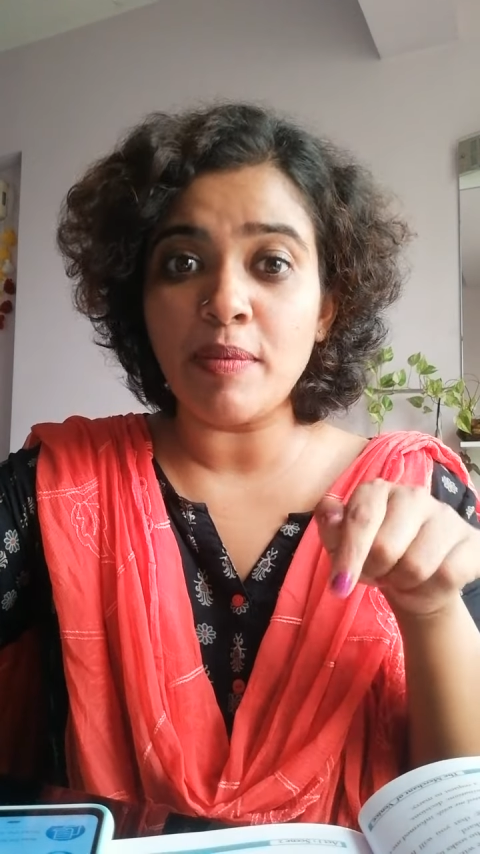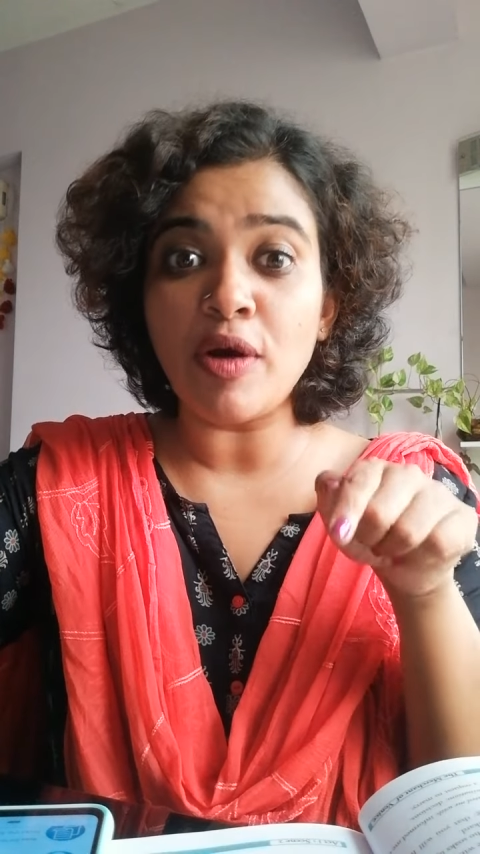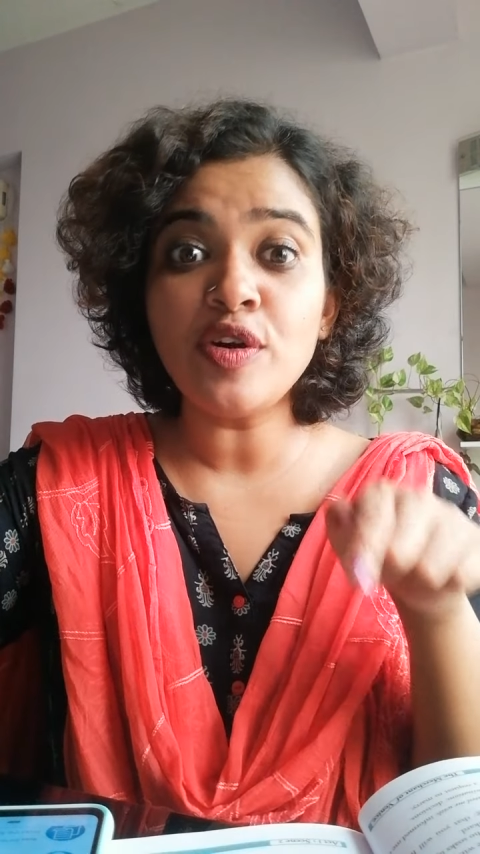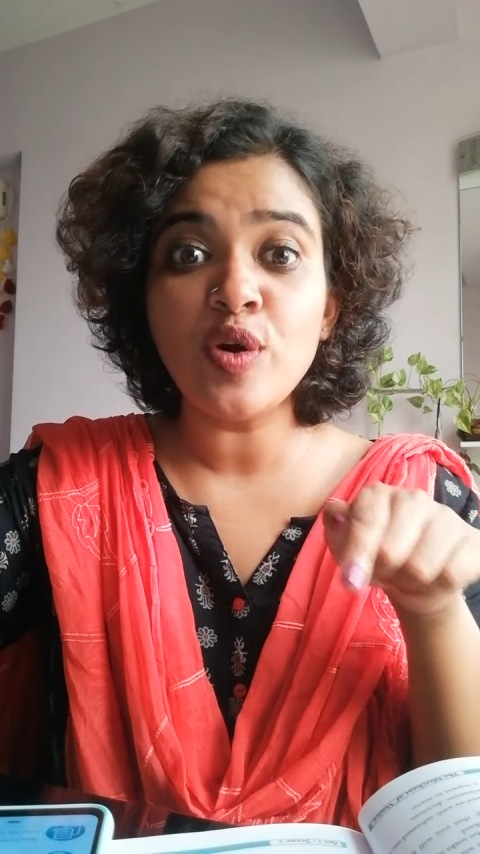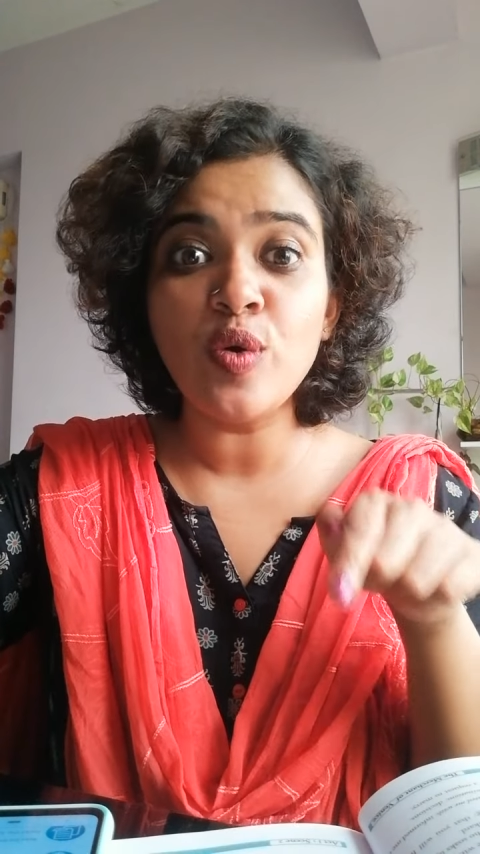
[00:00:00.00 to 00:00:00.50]

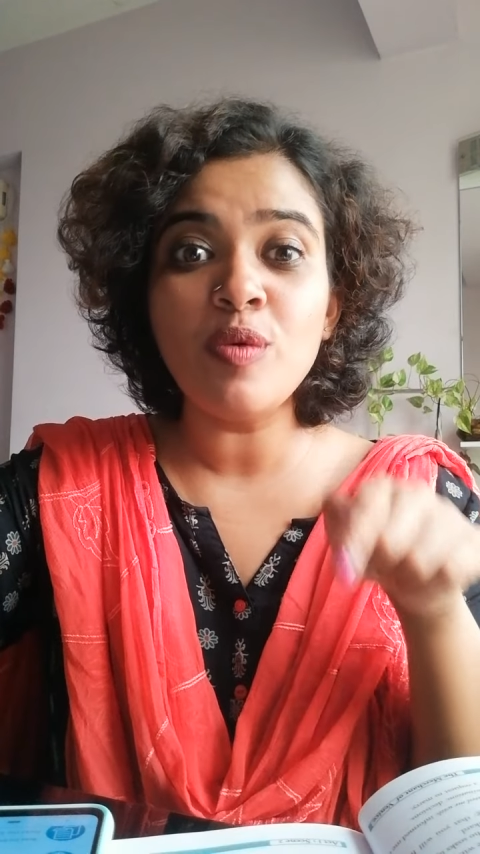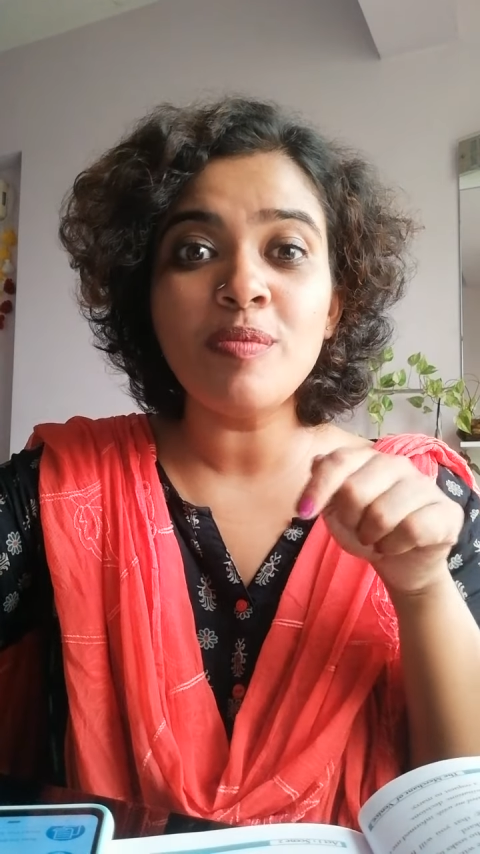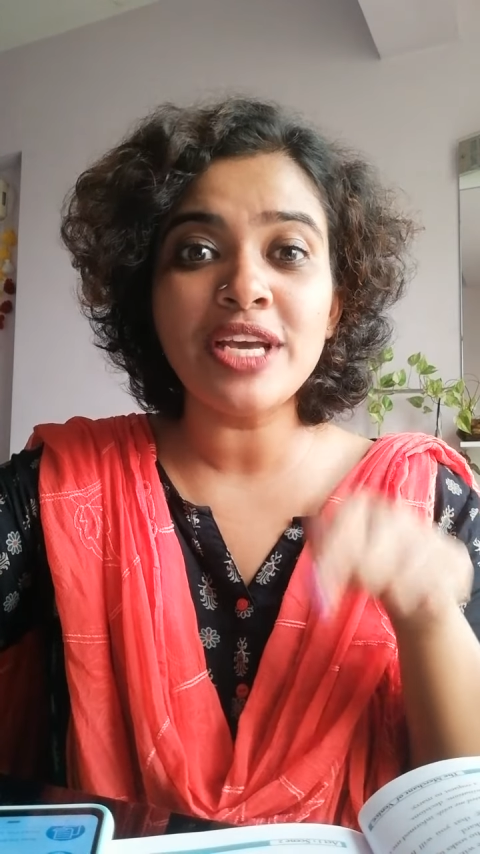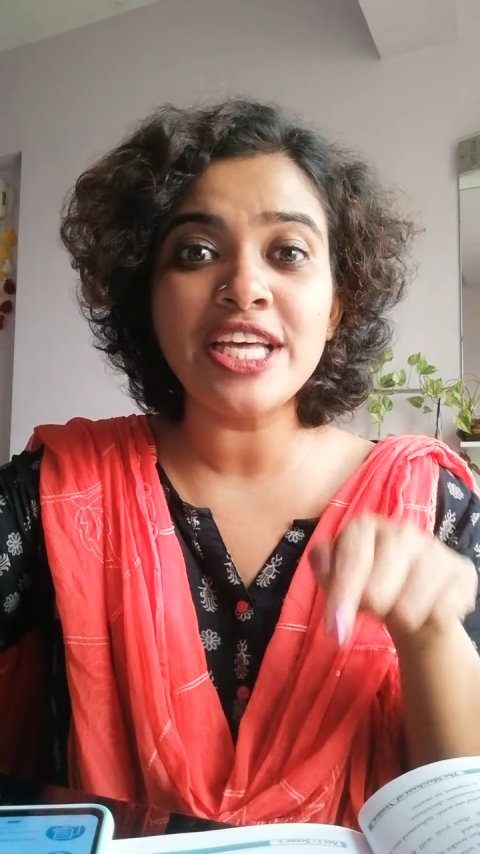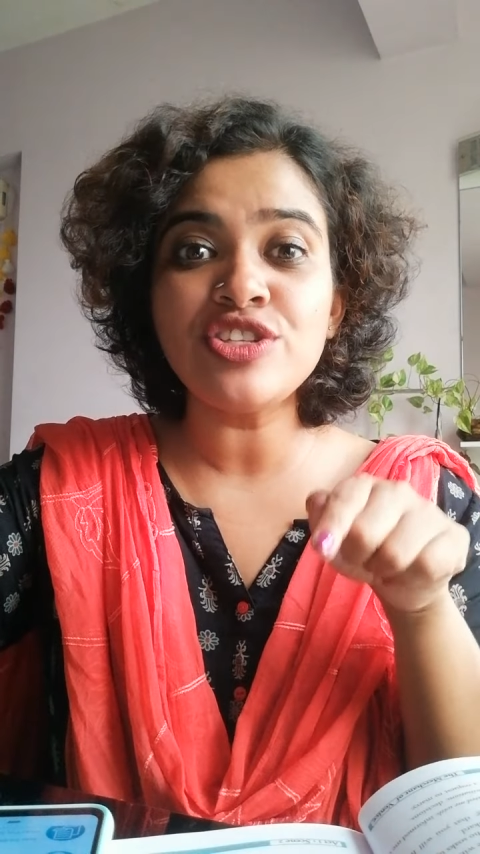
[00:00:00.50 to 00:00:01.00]
about
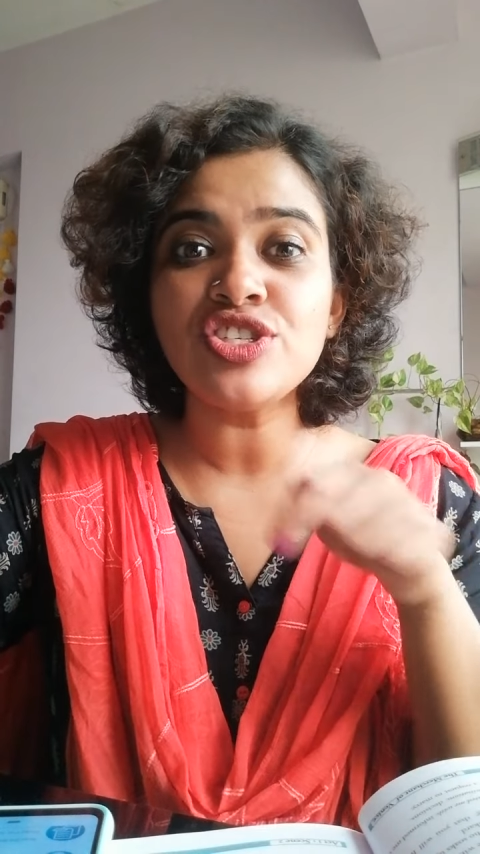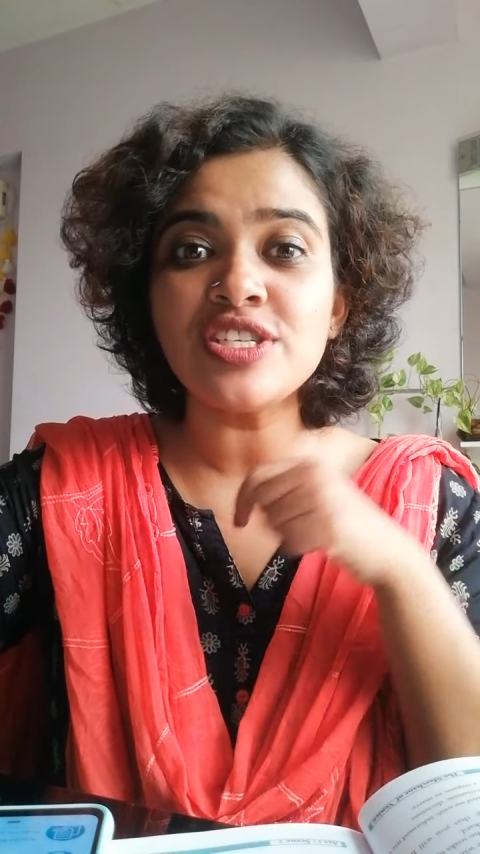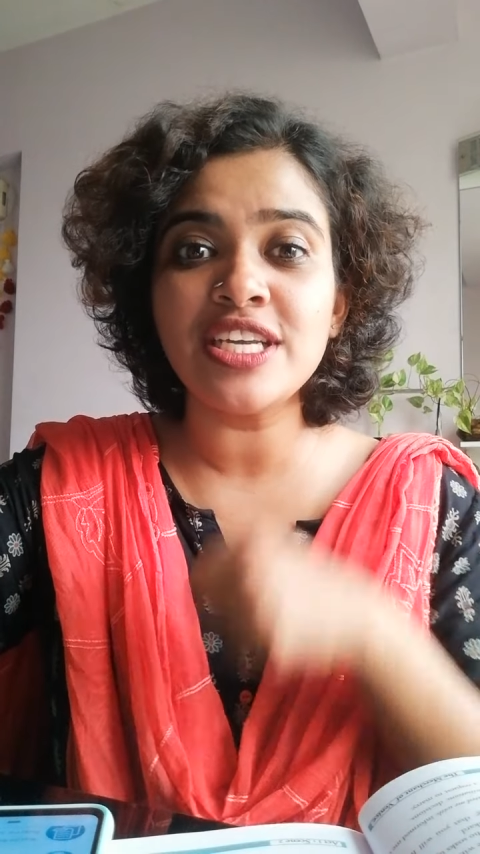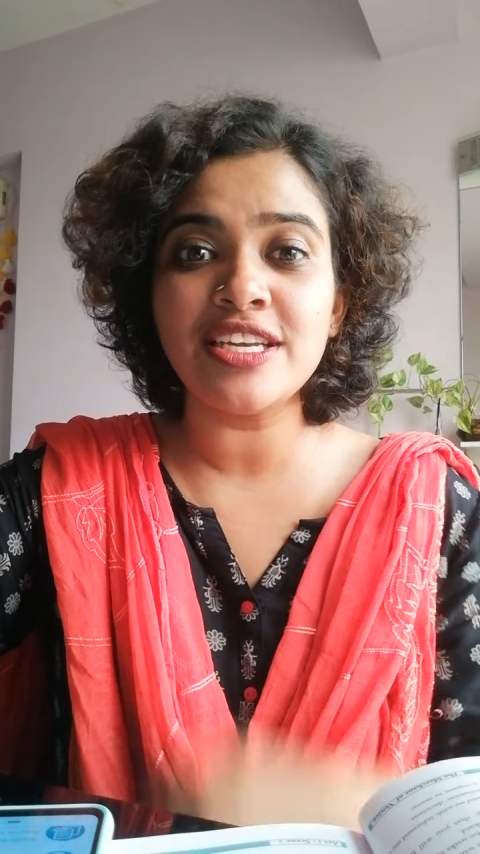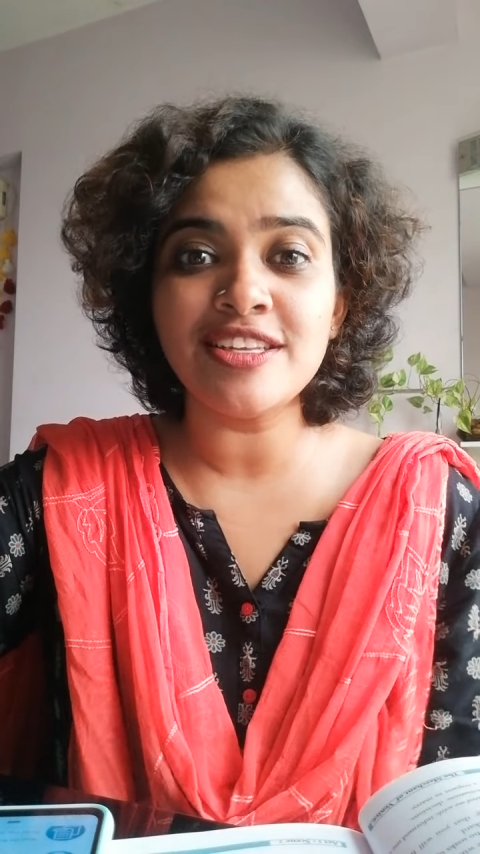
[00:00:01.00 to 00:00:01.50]
whom
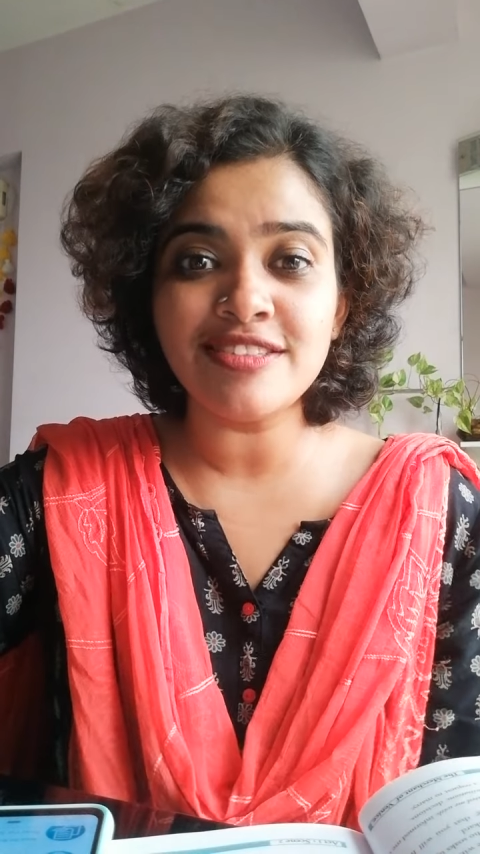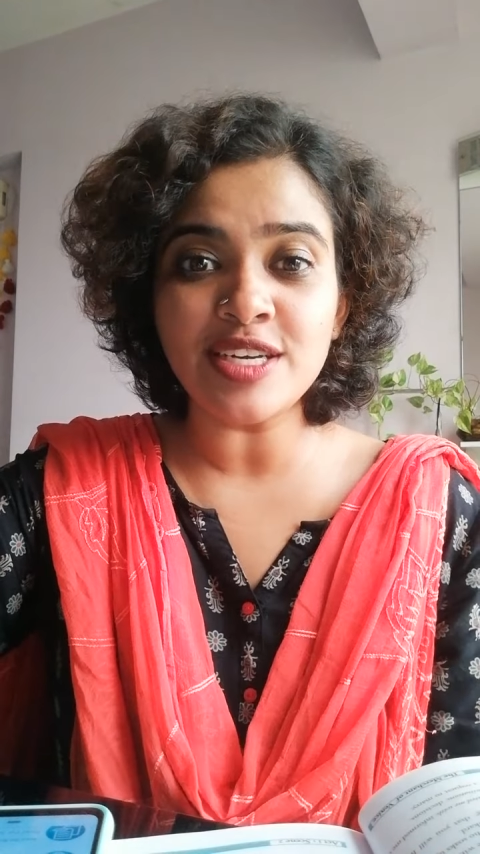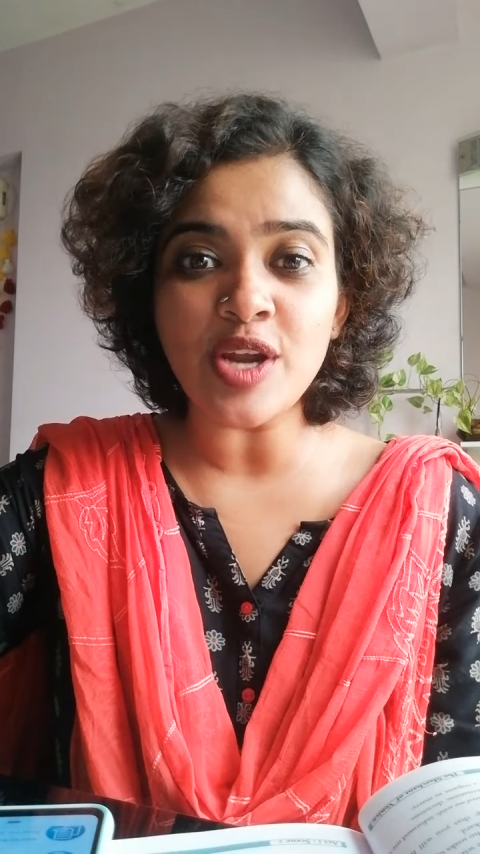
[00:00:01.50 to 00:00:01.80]
is nerissa